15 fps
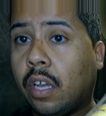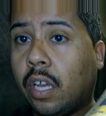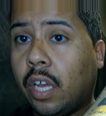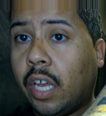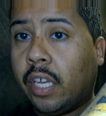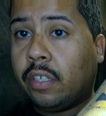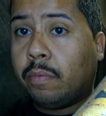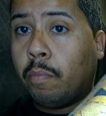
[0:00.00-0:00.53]

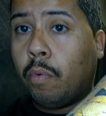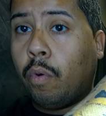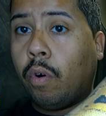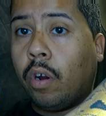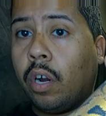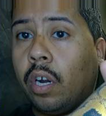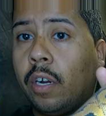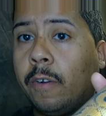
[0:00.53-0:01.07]
is
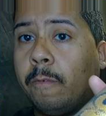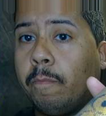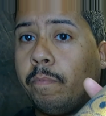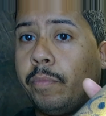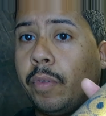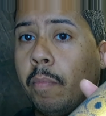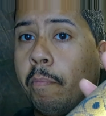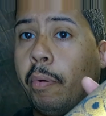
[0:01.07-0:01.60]
more
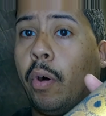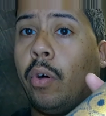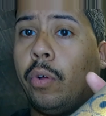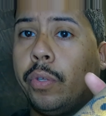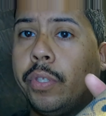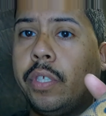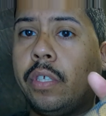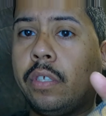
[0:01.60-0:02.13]

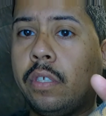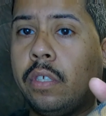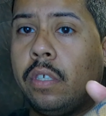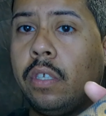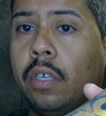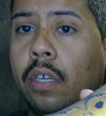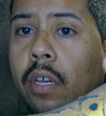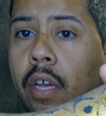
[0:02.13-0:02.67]
bold,
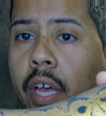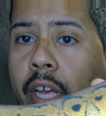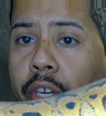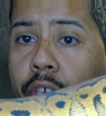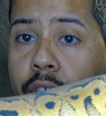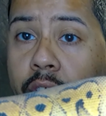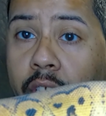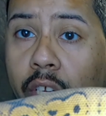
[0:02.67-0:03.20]
and you
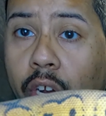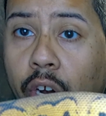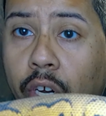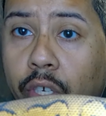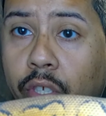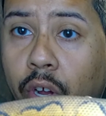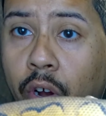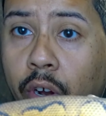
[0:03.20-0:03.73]
can see hers
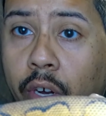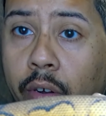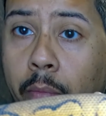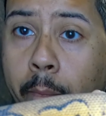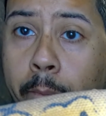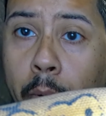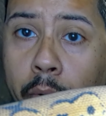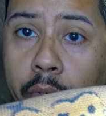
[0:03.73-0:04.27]
aren't
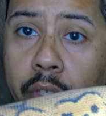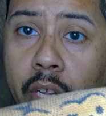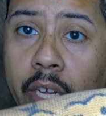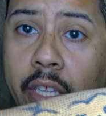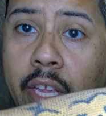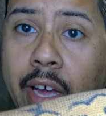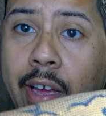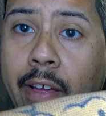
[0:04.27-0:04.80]
bold like
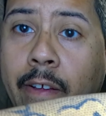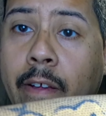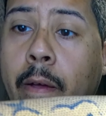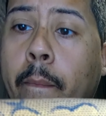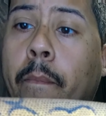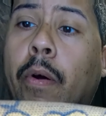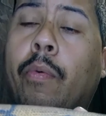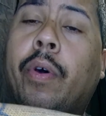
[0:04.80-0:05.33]
that.
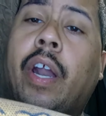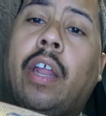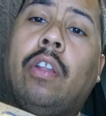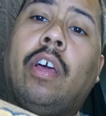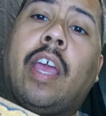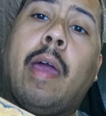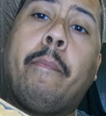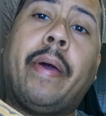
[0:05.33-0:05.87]
But when I
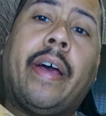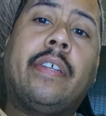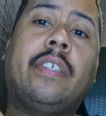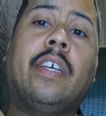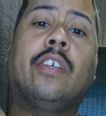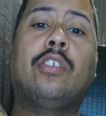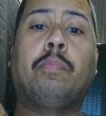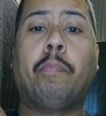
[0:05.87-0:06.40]
look at
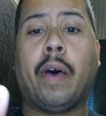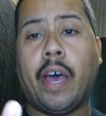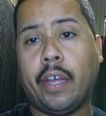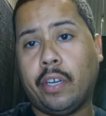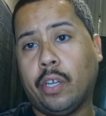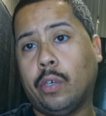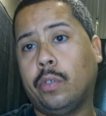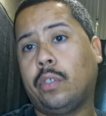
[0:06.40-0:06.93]
pastel spot
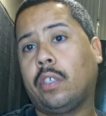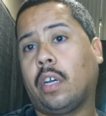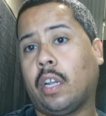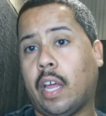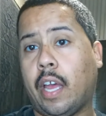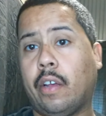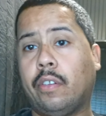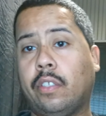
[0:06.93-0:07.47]
nose
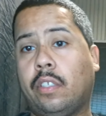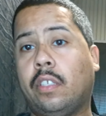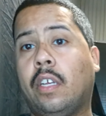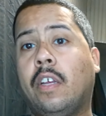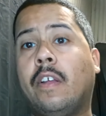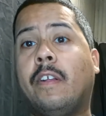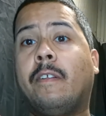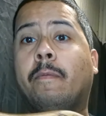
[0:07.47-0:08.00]
clowns,
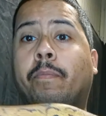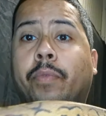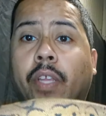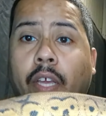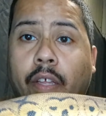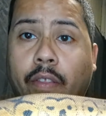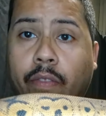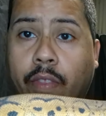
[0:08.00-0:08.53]

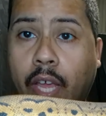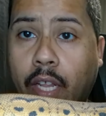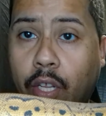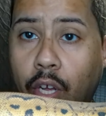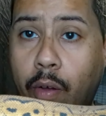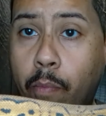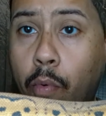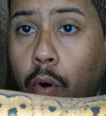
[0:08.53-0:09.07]
they
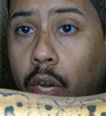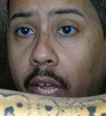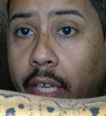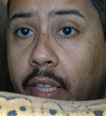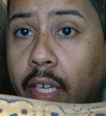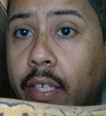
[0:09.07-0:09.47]
look more like this.